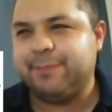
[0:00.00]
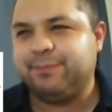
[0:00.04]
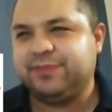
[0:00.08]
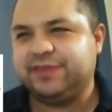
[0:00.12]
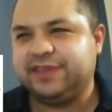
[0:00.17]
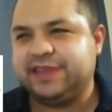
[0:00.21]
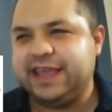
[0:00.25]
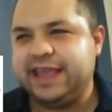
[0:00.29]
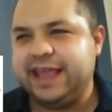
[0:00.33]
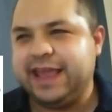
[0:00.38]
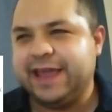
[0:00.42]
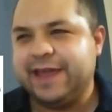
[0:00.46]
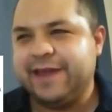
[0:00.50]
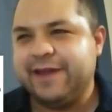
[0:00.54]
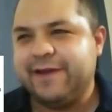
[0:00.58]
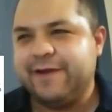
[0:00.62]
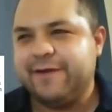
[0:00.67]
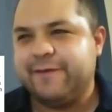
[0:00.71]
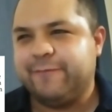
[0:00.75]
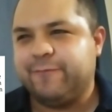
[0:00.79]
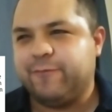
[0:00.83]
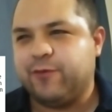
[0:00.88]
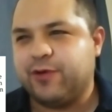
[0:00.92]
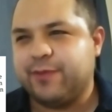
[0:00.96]
empty
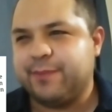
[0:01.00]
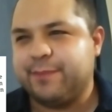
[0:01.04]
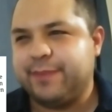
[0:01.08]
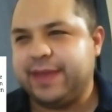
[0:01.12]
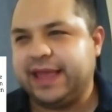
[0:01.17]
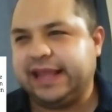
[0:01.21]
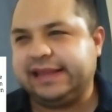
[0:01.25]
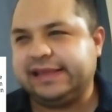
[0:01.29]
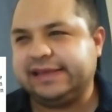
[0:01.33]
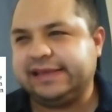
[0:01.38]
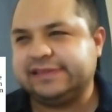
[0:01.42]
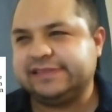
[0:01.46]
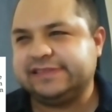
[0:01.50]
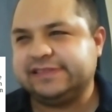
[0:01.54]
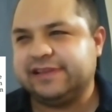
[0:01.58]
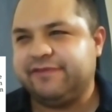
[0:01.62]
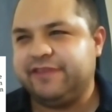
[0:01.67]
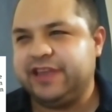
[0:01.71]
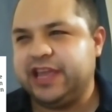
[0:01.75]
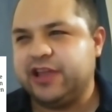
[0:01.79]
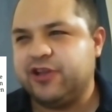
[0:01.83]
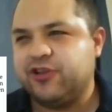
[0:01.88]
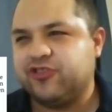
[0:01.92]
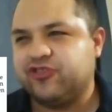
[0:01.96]
for millions
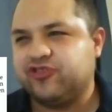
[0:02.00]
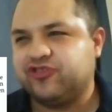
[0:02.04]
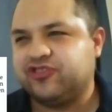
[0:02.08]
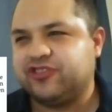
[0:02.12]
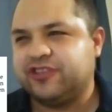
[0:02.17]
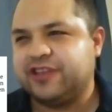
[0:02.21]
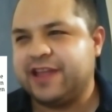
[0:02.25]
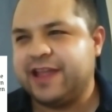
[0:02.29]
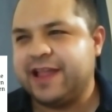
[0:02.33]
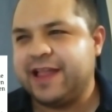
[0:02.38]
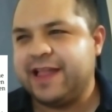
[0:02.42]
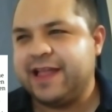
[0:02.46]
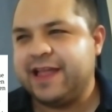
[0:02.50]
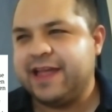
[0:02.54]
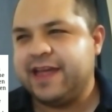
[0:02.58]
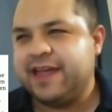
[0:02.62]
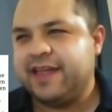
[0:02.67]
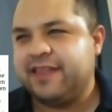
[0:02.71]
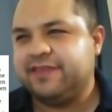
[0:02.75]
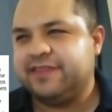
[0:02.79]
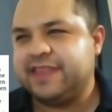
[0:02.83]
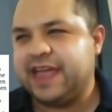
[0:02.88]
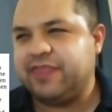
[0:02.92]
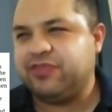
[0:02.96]
of years.
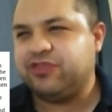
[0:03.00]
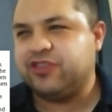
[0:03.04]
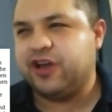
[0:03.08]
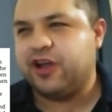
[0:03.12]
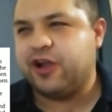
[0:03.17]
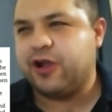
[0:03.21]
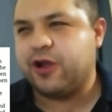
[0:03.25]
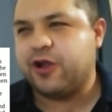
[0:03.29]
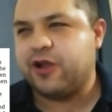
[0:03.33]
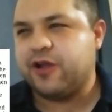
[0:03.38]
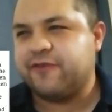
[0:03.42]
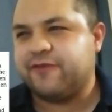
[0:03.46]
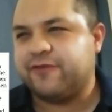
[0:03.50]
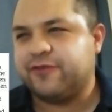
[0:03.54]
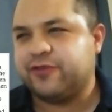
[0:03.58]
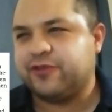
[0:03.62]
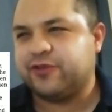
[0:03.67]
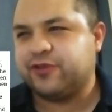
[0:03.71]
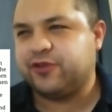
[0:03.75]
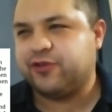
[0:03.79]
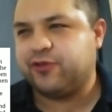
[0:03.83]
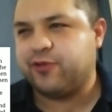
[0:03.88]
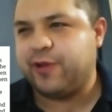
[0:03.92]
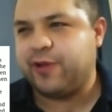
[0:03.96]
Then the earth
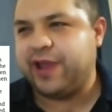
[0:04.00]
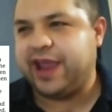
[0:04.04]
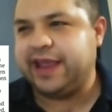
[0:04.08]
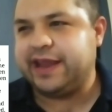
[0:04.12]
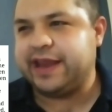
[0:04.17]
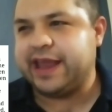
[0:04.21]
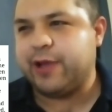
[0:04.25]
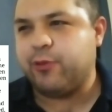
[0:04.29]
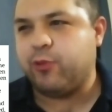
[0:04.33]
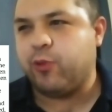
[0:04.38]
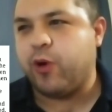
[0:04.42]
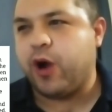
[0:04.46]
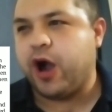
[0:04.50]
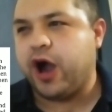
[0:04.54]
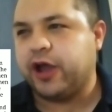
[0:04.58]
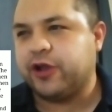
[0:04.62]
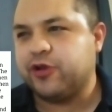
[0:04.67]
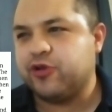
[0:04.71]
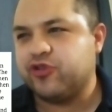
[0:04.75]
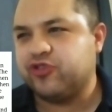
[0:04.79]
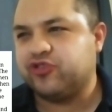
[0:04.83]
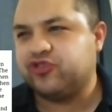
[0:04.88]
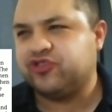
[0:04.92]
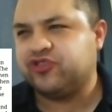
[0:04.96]
created
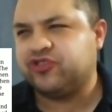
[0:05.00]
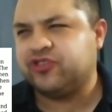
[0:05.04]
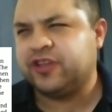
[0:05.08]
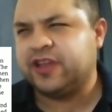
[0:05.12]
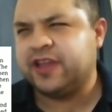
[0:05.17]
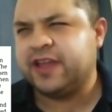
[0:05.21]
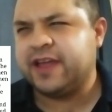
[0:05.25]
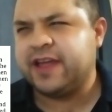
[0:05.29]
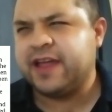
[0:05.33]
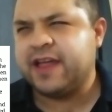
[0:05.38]
waters.